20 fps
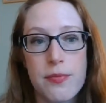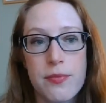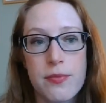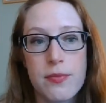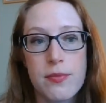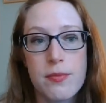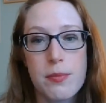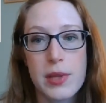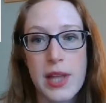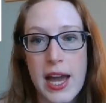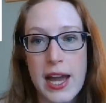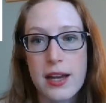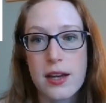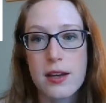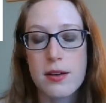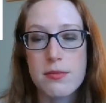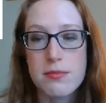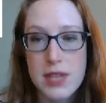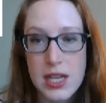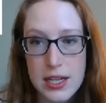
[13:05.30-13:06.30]
Black
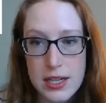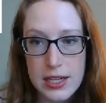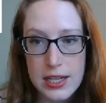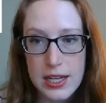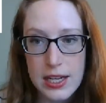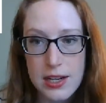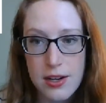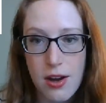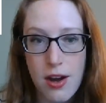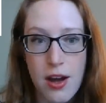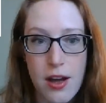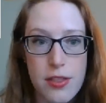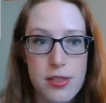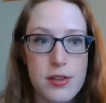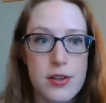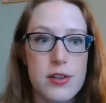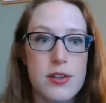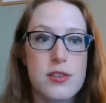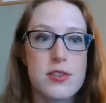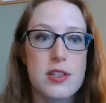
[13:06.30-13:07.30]
American
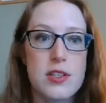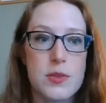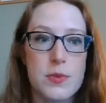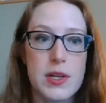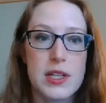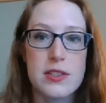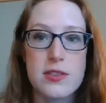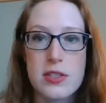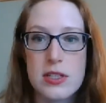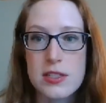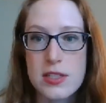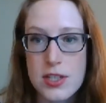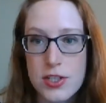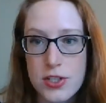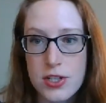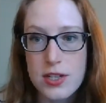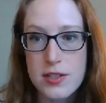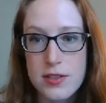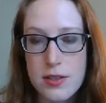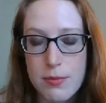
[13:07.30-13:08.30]
authors as well as
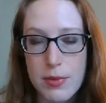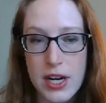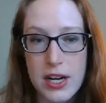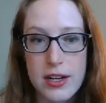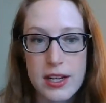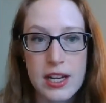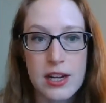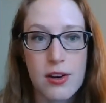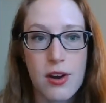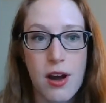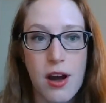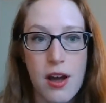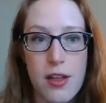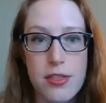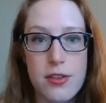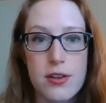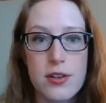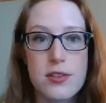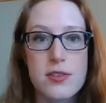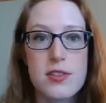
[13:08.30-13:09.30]
Indigenous American
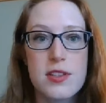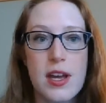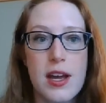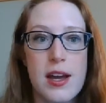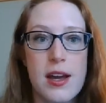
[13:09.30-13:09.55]
authors.